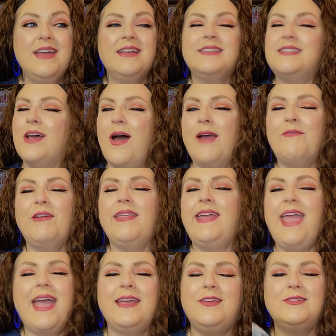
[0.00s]
So I really
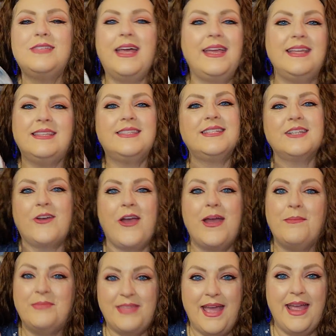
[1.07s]
can't use that
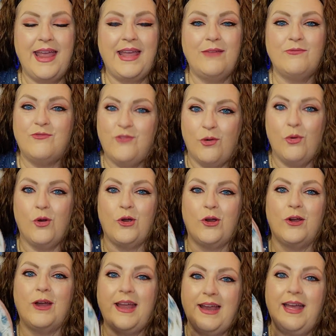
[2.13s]
Instagram thing
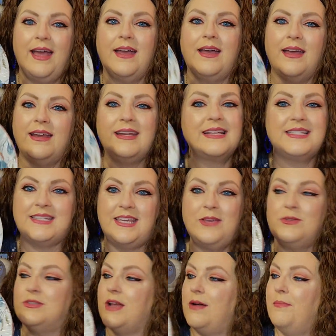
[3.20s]
for a, a, an
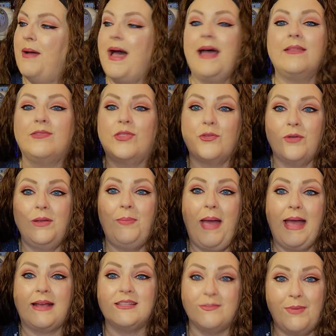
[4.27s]
excuse on buying three
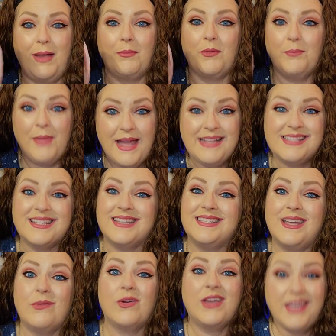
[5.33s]
packs of paper plates because
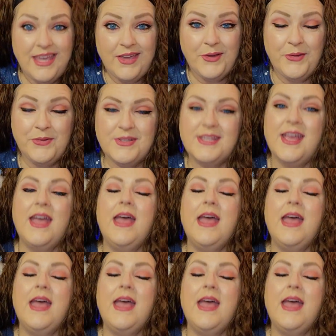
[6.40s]
they were cute.